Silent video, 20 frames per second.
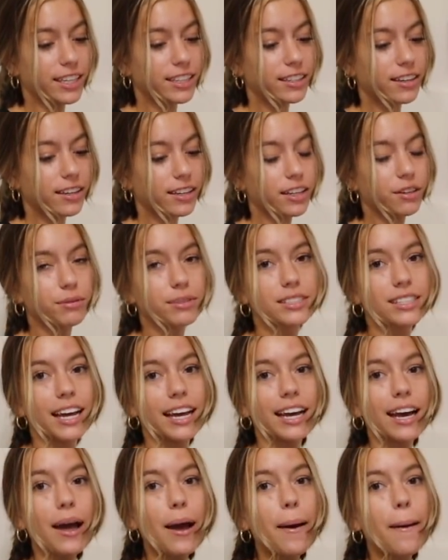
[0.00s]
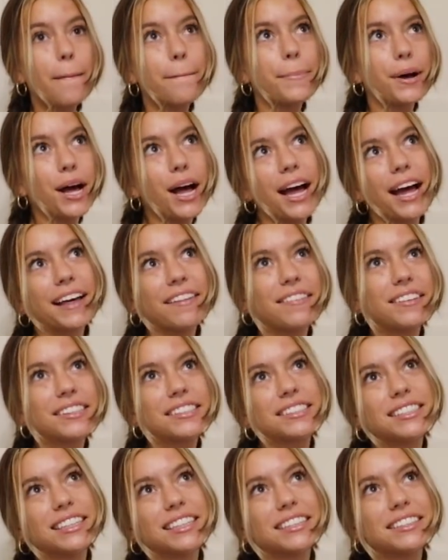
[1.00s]
TikTok. It was like behind the
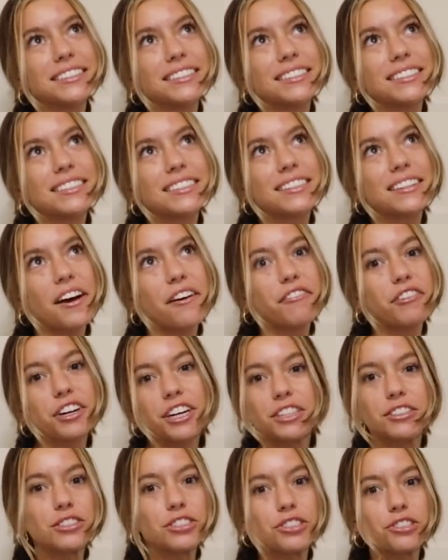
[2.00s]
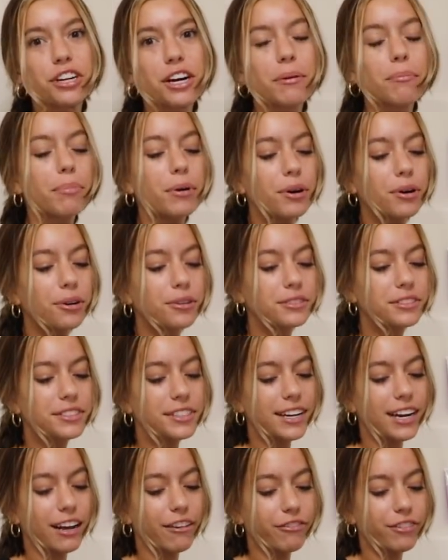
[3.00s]
scenes of your Instagram posts,
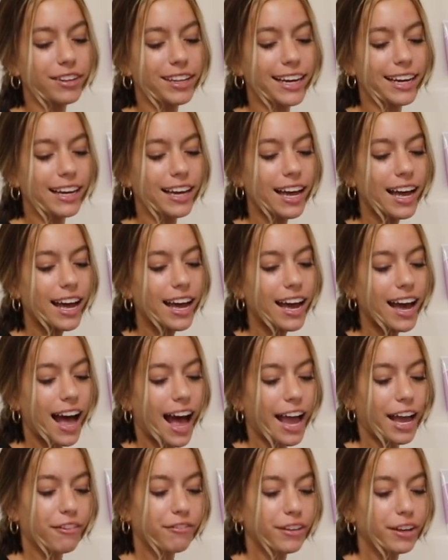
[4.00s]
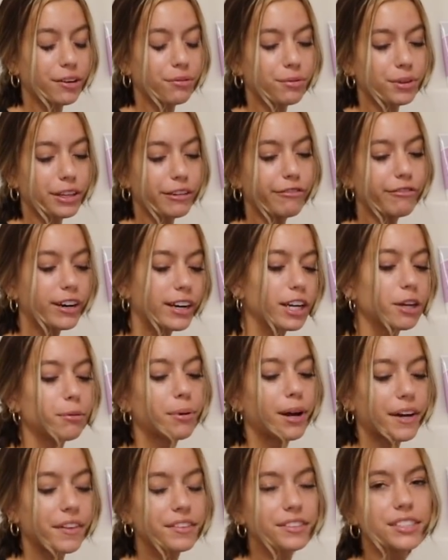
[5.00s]
and I feel like I have like really funny
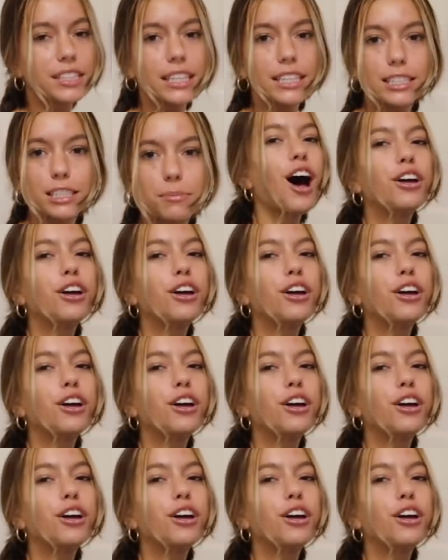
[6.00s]
behind the scenes.